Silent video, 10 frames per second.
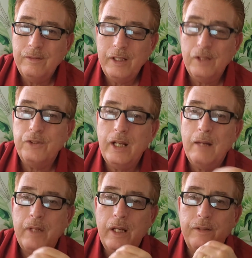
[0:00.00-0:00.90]
He goes, yeah,
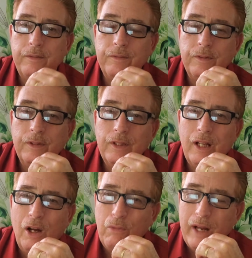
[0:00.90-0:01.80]
I'm done.
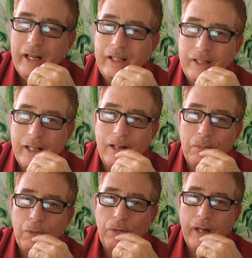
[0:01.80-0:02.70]
Already? Yeah,
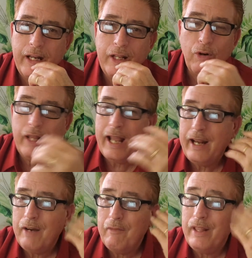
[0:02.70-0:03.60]
I'm already. He already
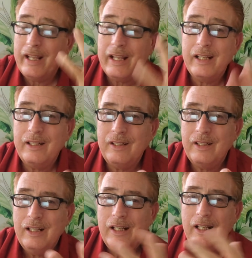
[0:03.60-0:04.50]
had everything in
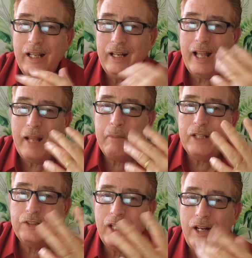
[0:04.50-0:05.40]
and it had me
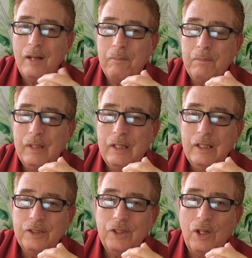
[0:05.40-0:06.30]
set up.
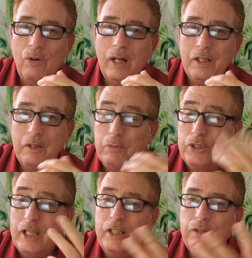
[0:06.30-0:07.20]
So it
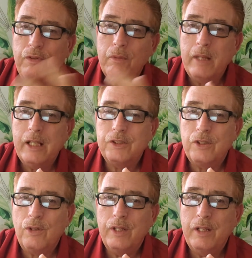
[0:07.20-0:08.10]
was easy for me.
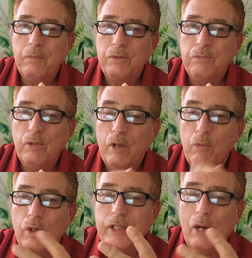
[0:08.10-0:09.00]
So it really
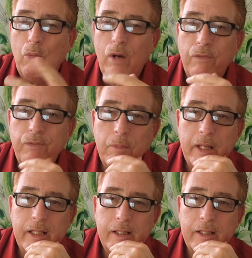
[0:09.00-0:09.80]
worked out well for me.